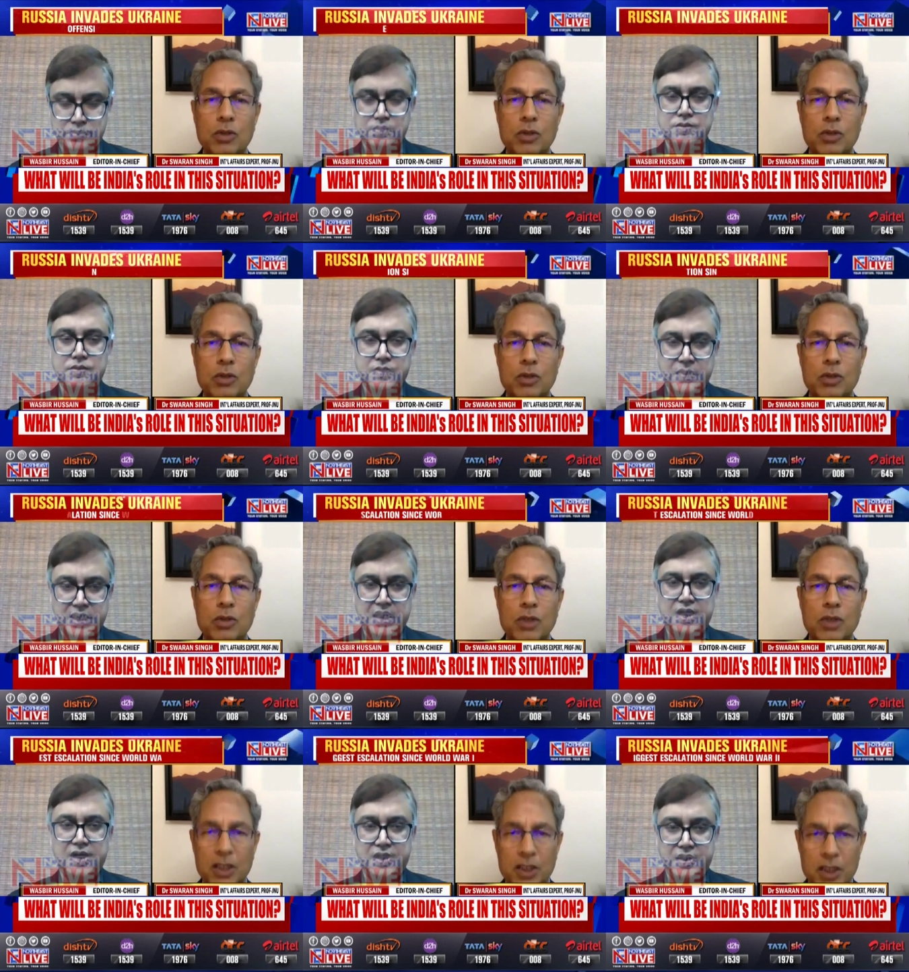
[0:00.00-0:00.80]
Speaker 1: using its
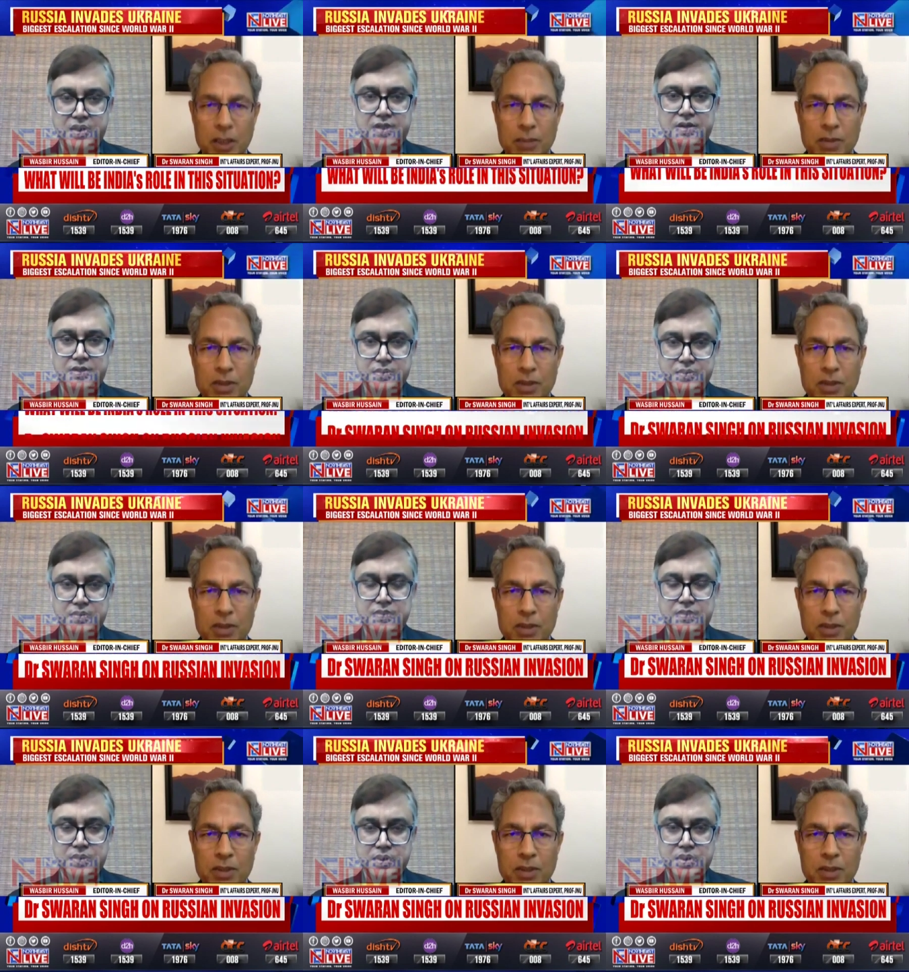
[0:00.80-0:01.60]
ships
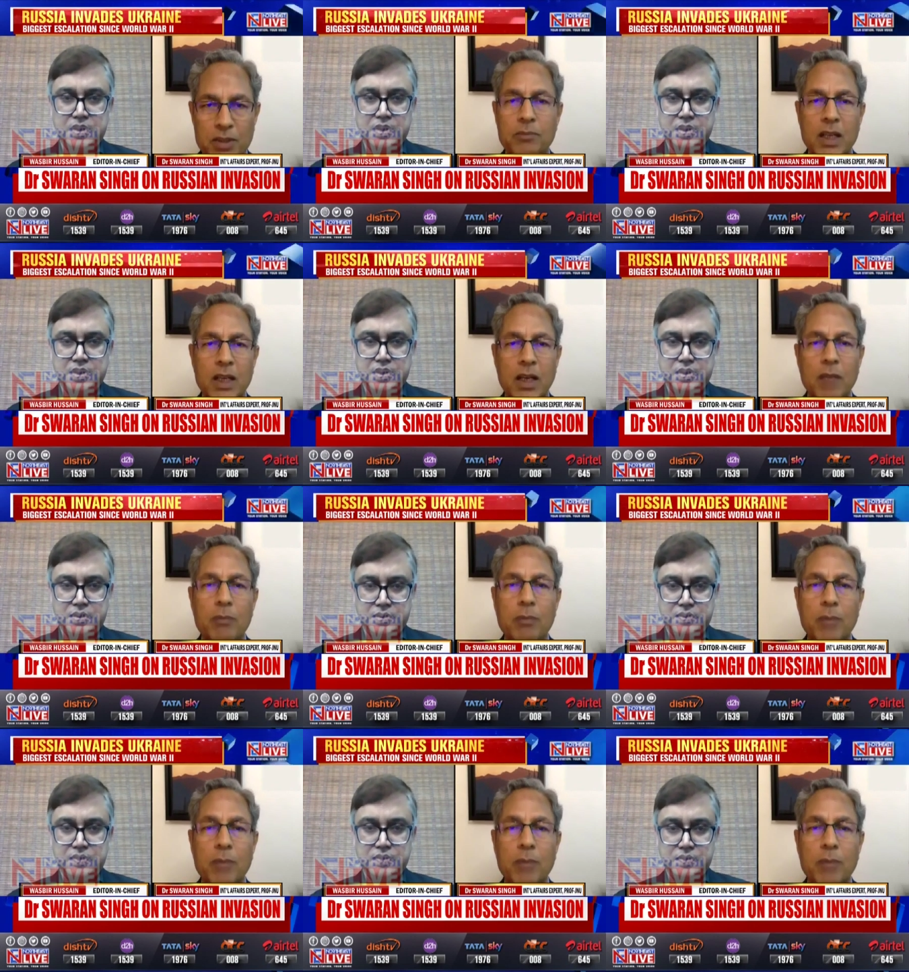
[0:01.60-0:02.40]
there.
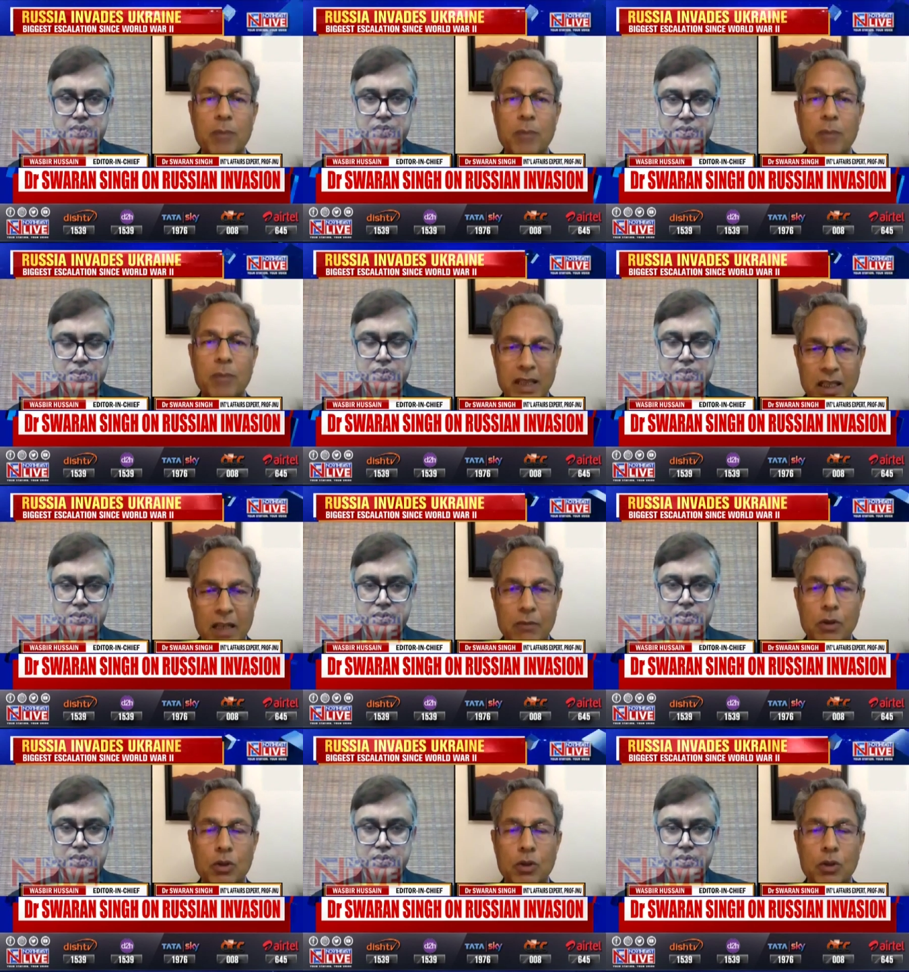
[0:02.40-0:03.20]
Uh, but I think
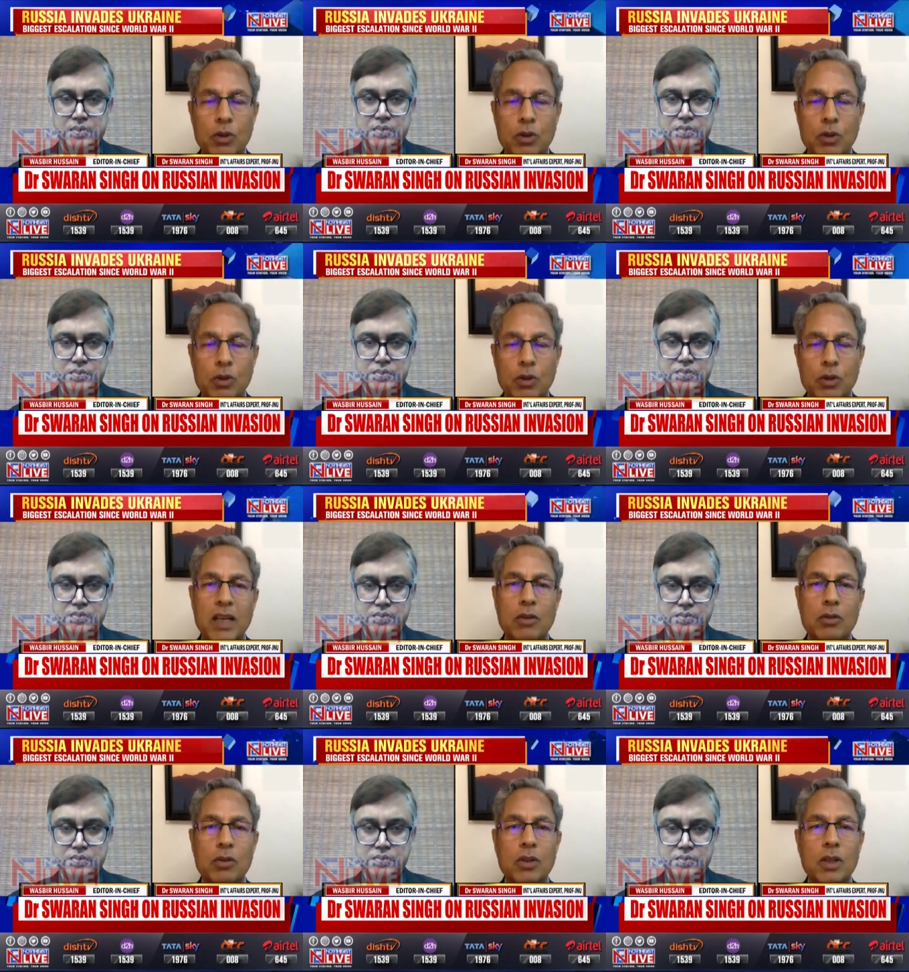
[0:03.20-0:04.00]
I want to
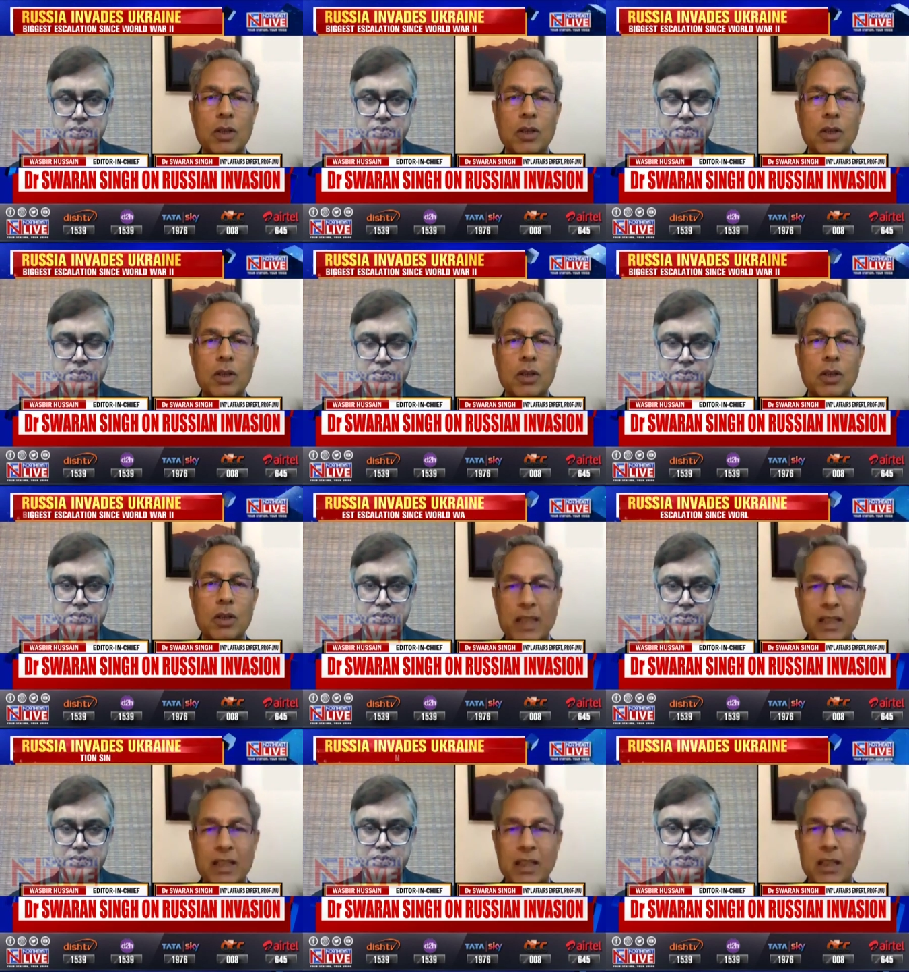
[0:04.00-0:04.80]
underline also the
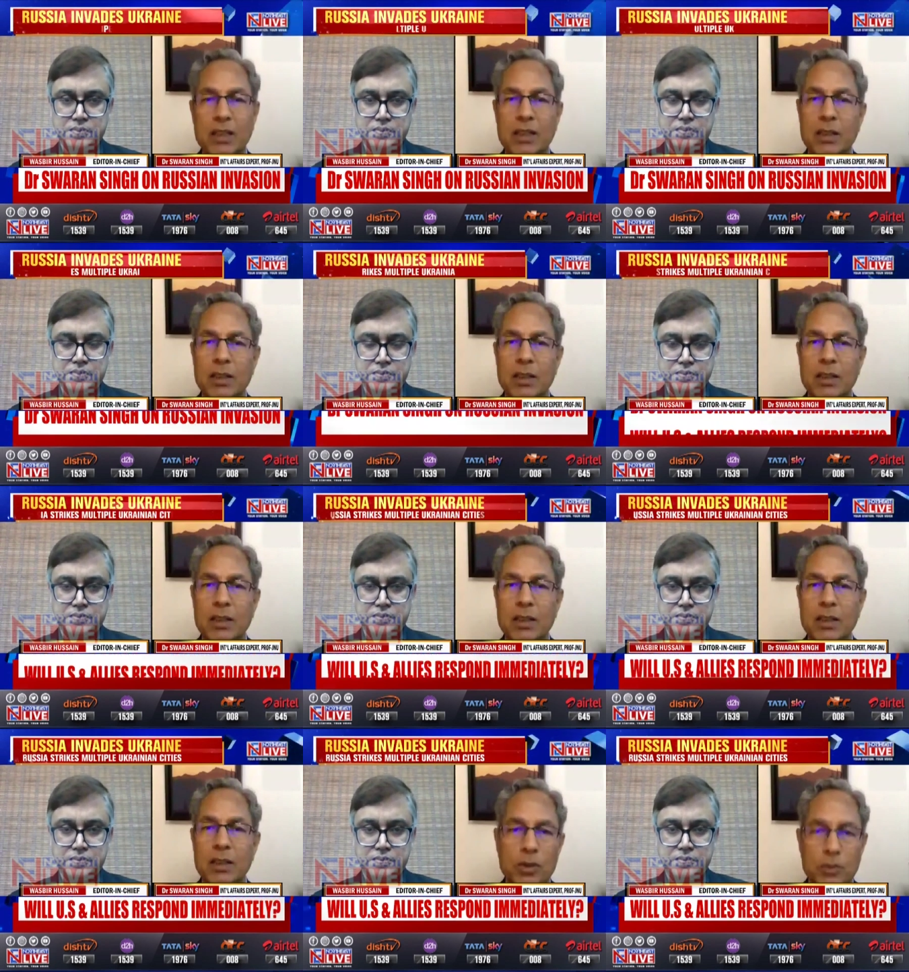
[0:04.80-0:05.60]
fact that uh,
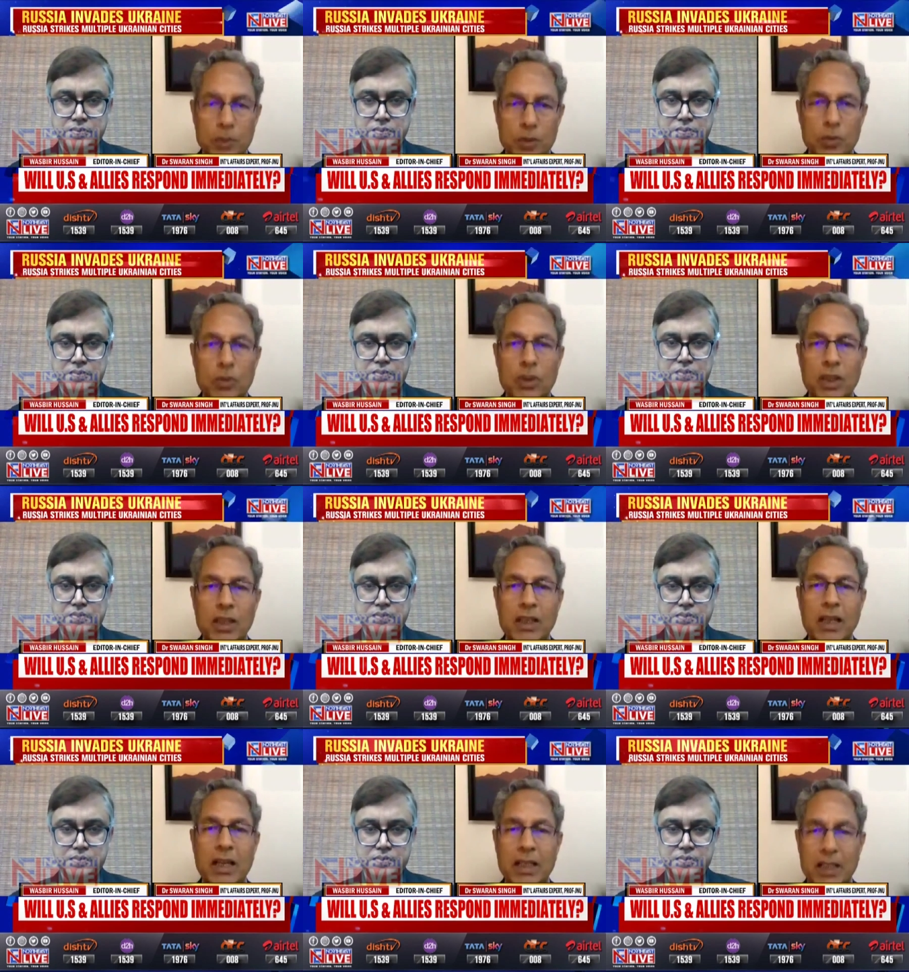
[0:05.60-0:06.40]
both
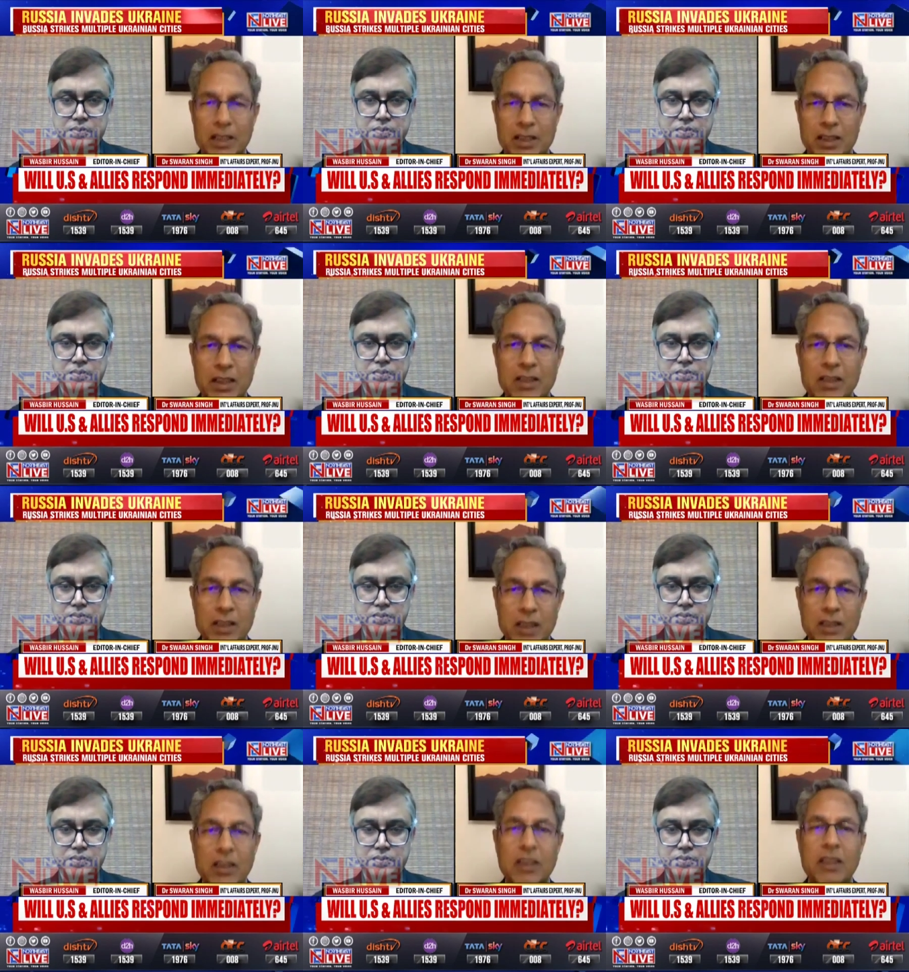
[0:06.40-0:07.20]
Ukraine and Russia
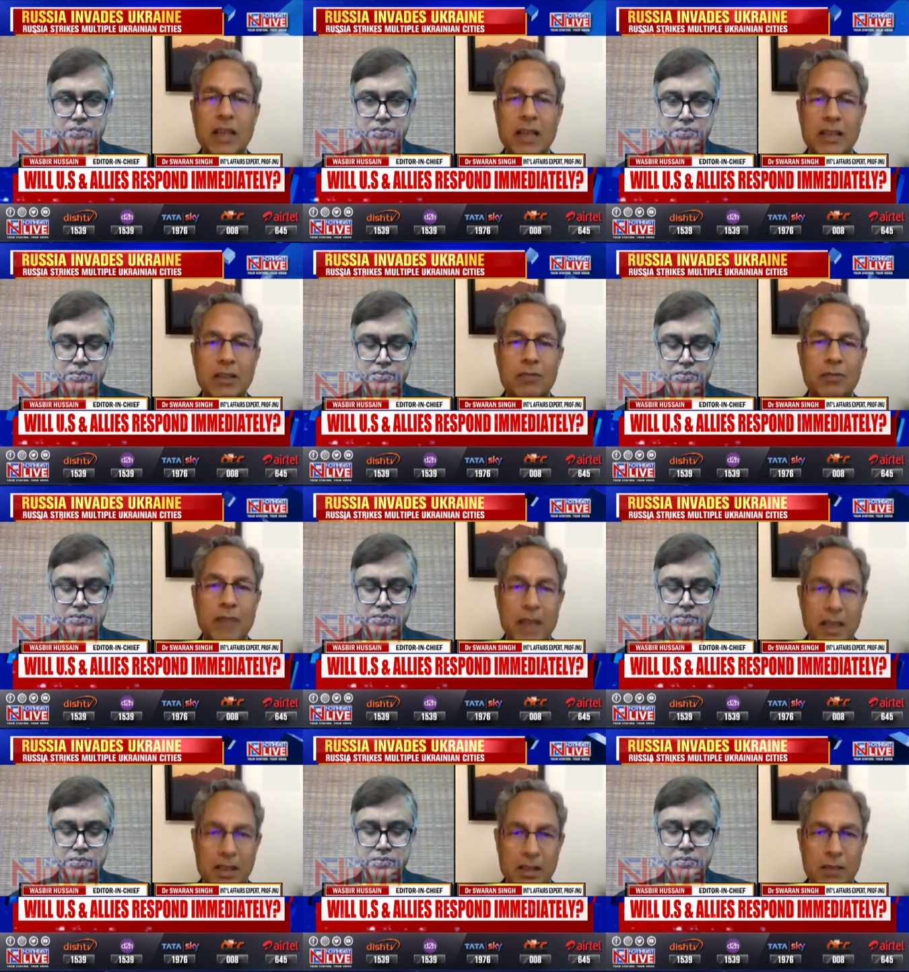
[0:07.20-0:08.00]
sees India as a
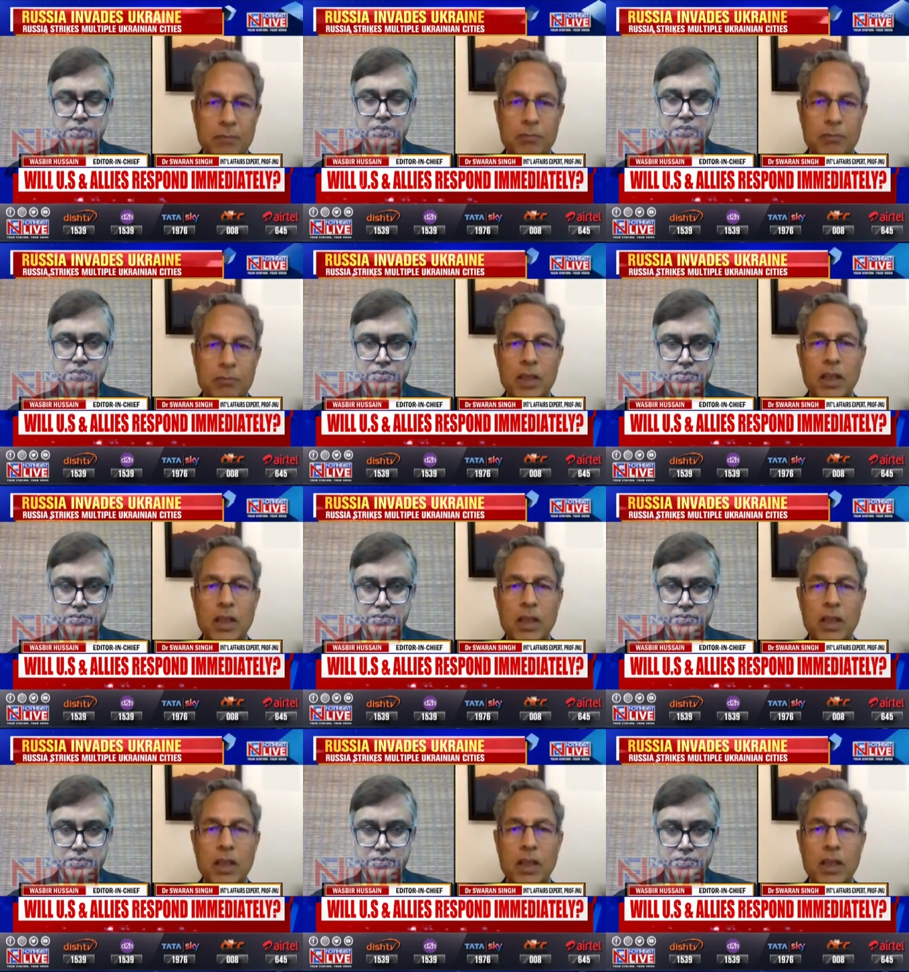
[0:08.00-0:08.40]
friend.